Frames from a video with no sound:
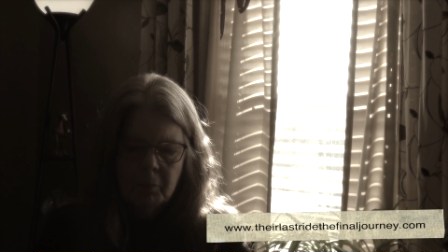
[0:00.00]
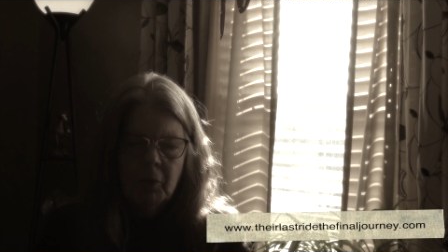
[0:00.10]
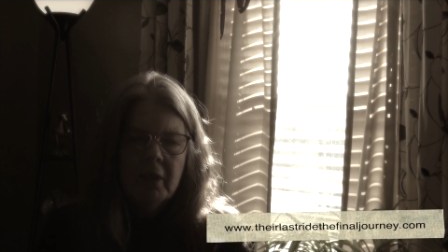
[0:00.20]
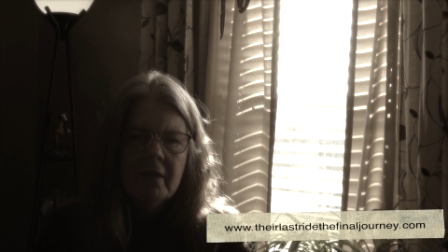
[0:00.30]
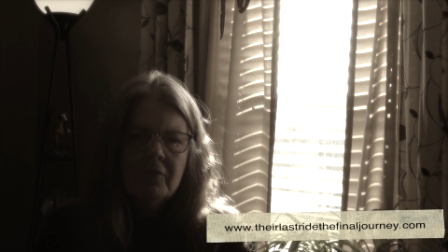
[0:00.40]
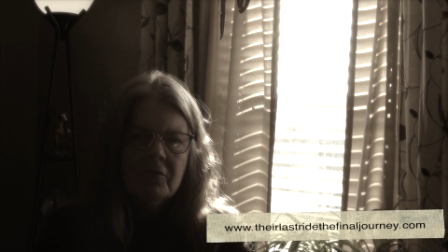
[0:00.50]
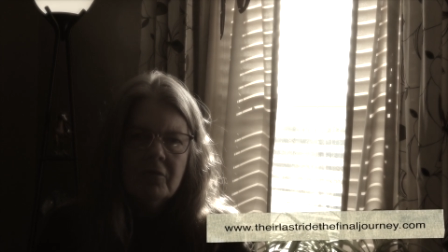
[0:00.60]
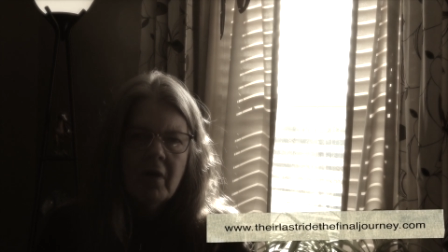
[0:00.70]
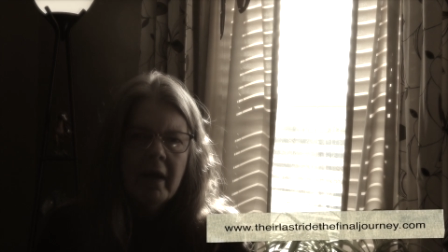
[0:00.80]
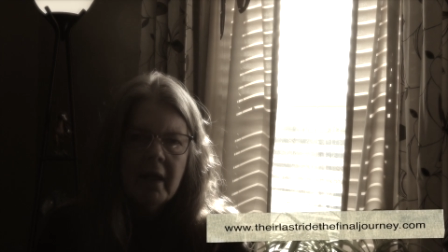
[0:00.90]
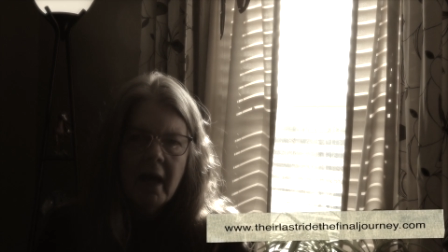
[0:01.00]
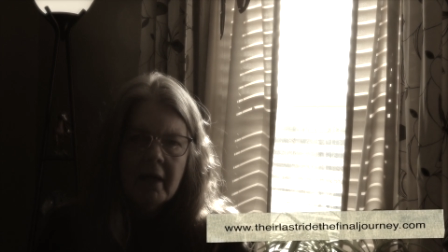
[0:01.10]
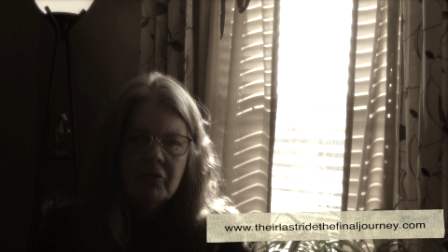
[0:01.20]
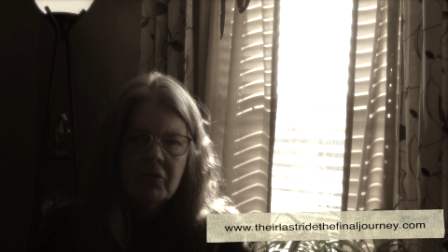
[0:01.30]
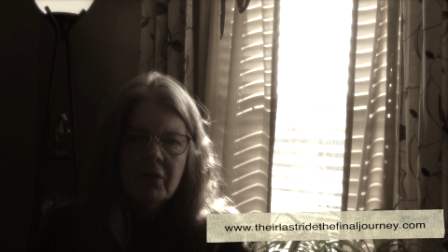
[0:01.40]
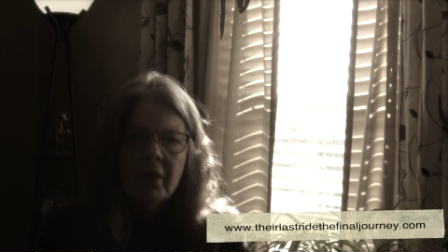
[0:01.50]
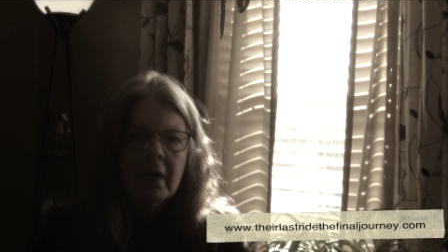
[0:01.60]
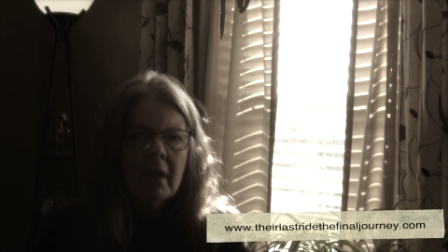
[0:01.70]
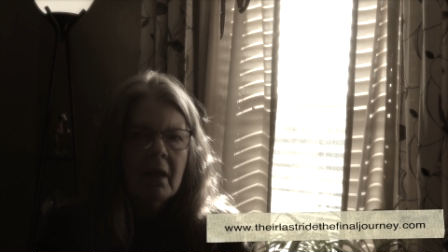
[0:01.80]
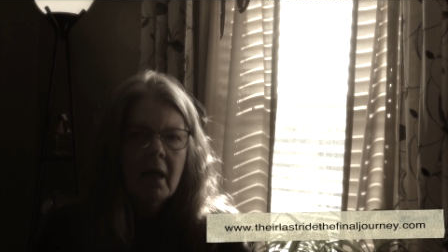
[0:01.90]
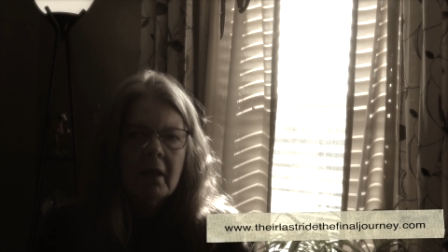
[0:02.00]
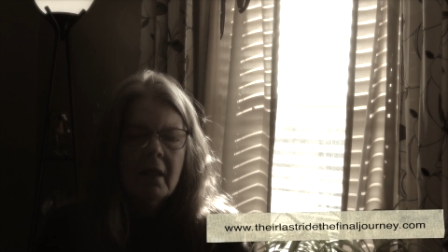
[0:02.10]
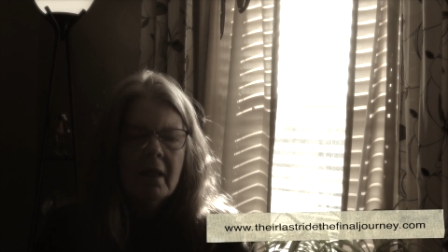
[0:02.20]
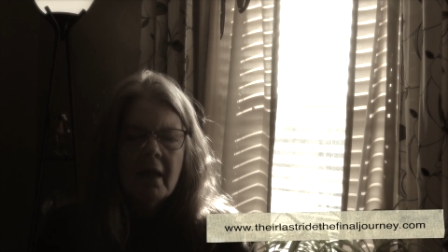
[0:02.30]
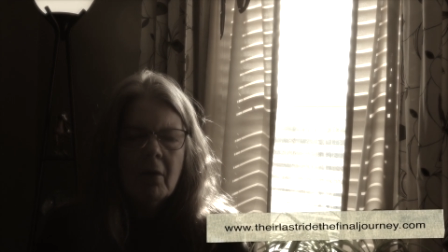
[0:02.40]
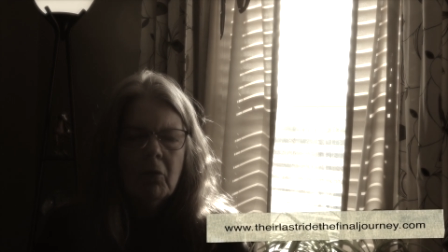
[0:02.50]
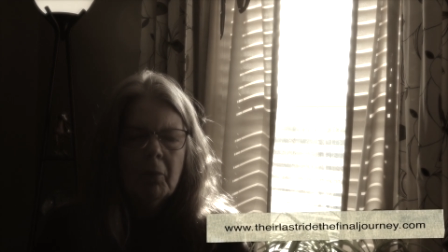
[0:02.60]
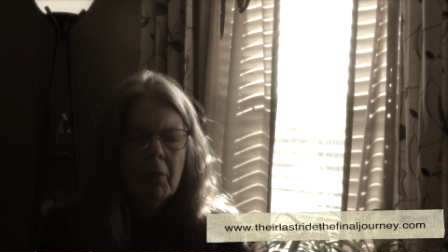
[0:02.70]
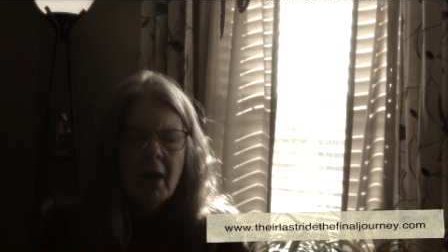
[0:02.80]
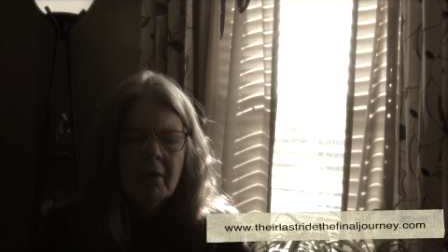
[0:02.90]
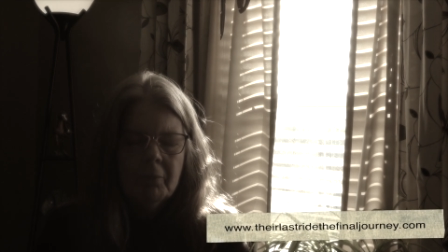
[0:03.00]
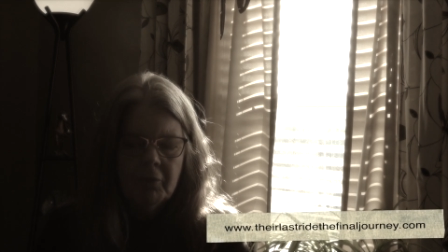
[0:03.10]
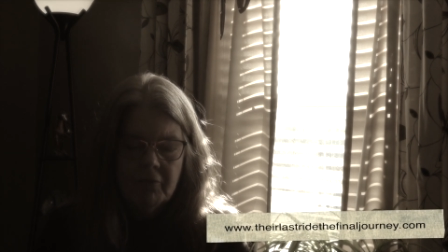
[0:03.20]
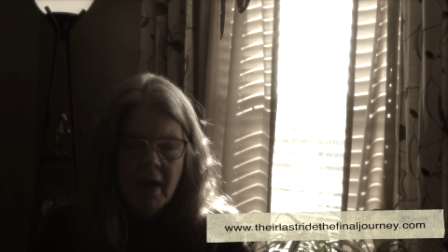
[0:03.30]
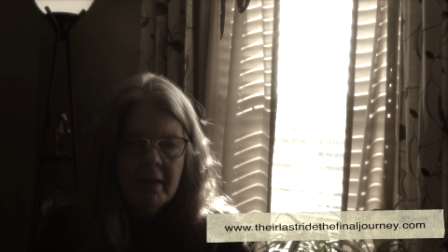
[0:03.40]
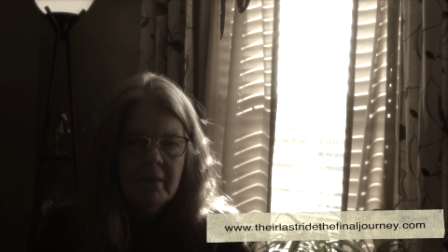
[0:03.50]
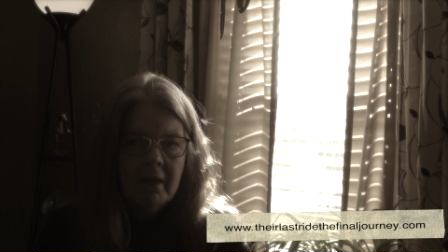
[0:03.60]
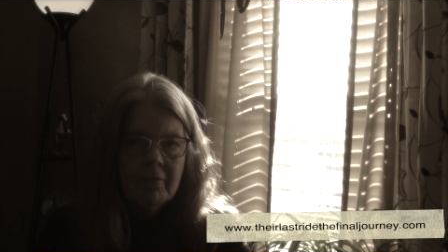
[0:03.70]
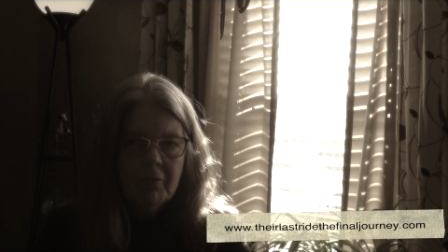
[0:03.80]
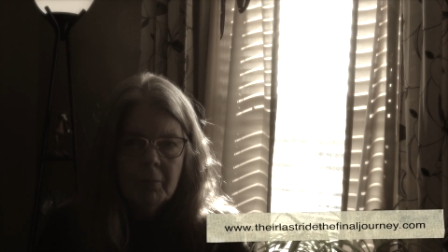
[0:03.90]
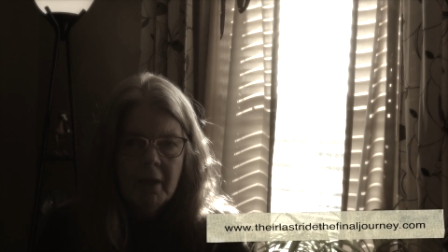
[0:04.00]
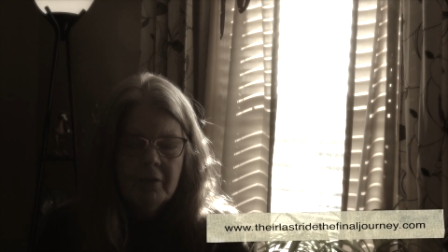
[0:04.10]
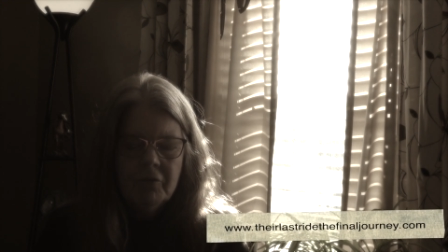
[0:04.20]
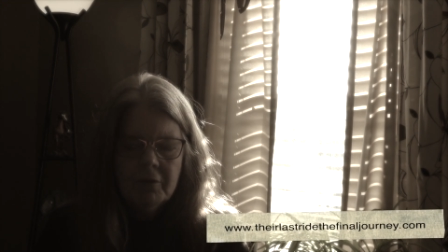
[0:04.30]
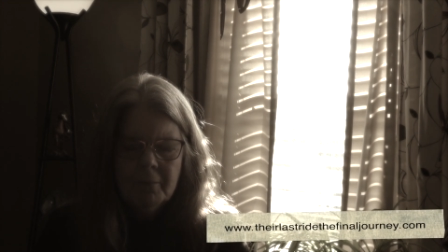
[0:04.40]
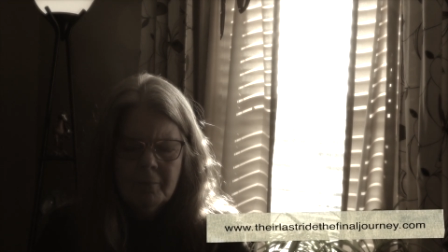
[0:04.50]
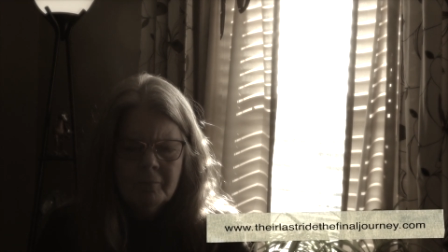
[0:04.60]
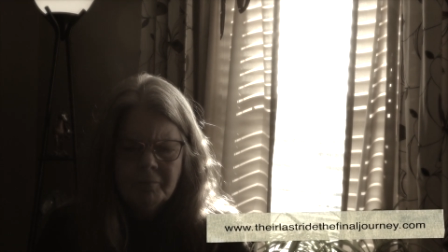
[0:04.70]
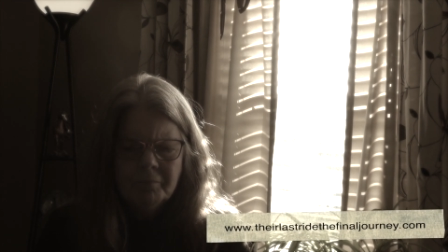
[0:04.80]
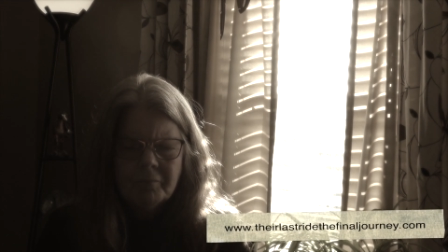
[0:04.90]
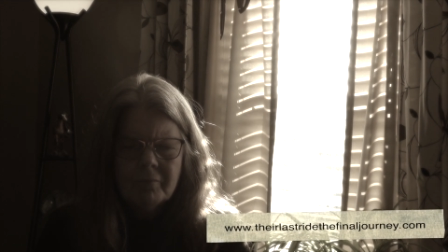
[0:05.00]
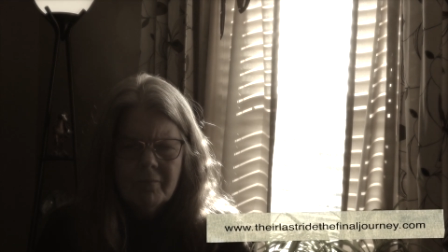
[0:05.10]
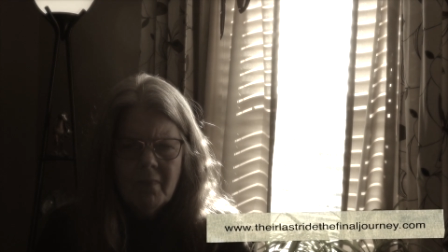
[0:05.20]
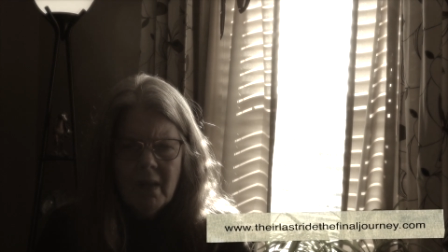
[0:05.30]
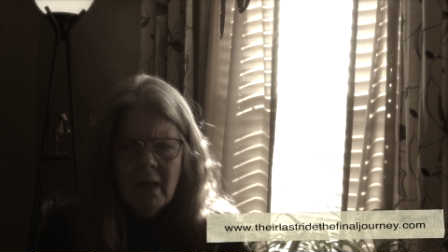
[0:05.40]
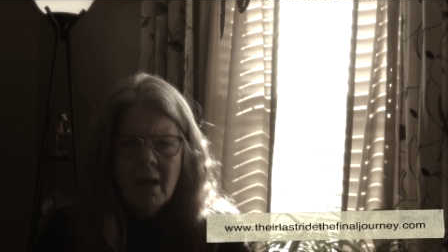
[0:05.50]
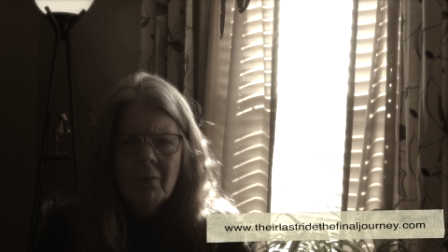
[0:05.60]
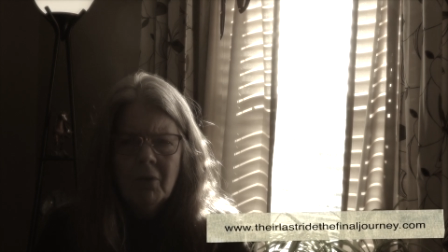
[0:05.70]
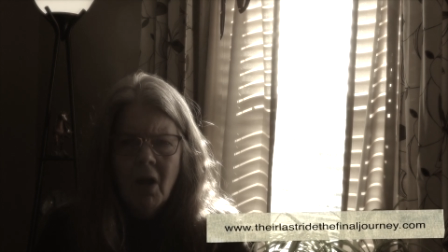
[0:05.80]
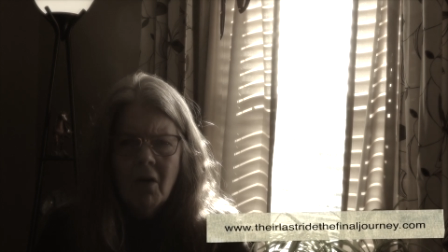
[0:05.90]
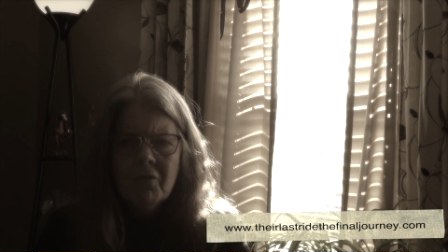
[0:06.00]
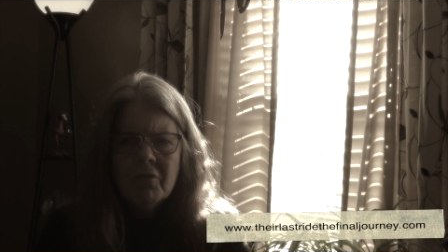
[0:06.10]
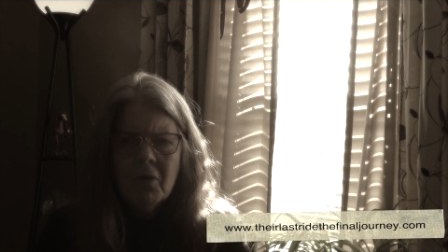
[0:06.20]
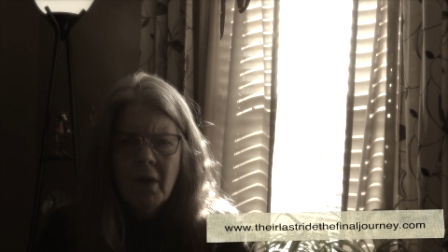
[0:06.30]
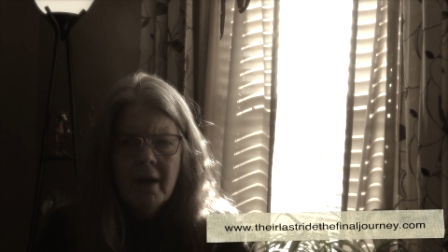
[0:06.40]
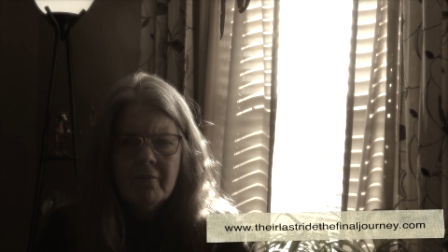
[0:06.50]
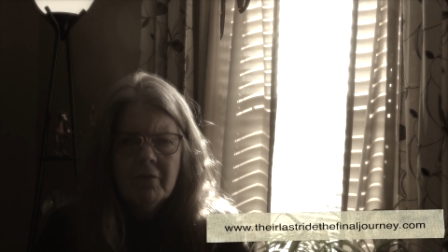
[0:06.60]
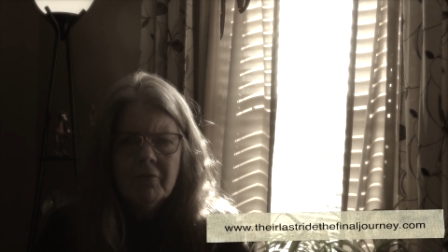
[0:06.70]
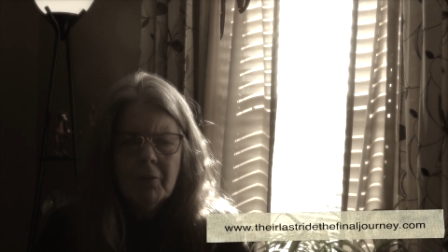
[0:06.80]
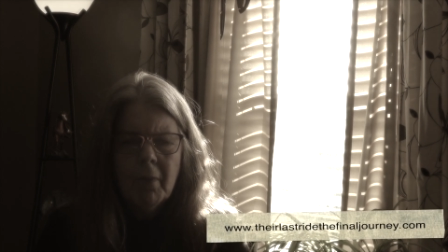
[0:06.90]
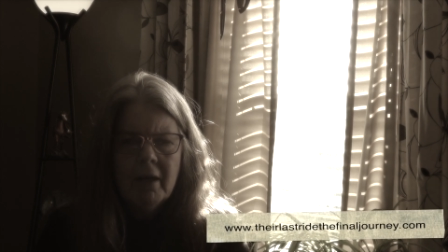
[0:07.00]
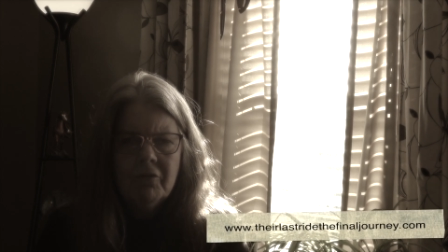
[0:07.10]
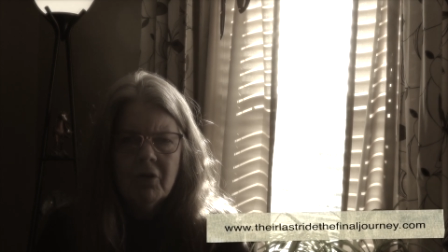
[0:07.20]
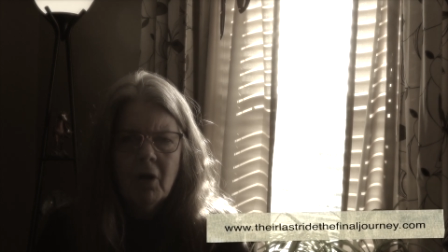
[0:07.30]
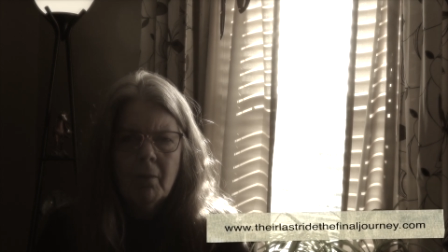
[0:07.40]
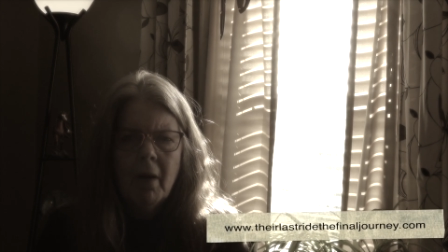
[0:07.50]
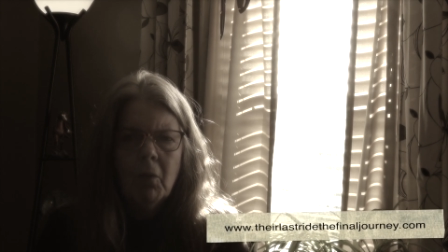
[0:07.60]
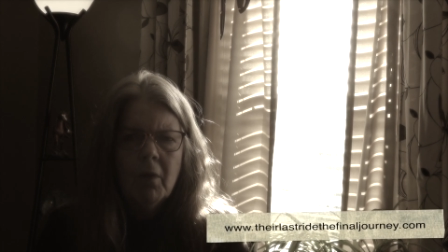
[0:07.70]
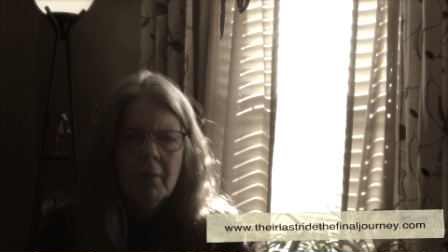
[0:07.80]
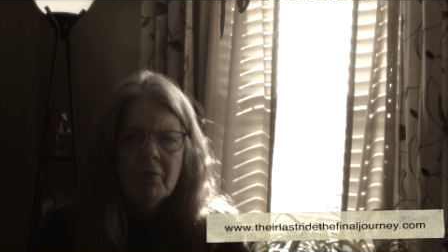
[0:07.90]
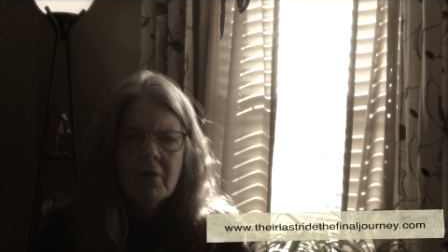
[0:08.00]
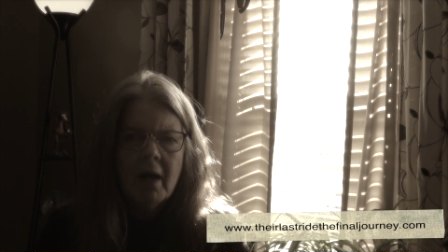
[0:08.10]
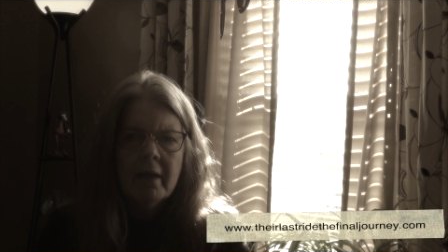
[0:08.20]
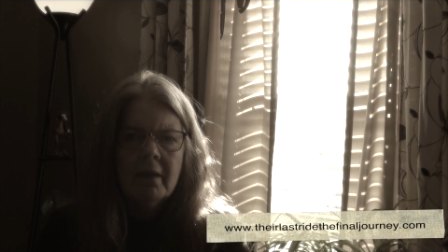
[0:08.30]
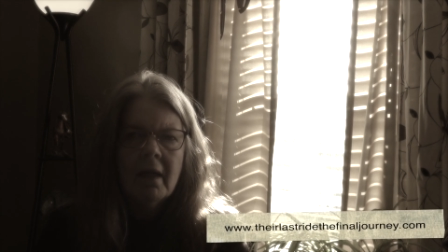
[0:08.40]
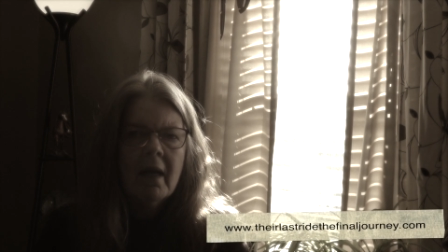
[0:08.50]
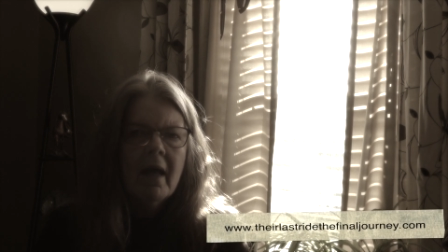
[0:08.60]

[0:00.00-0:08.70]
please take action. Again, I will provide the information. I will also have information on my website,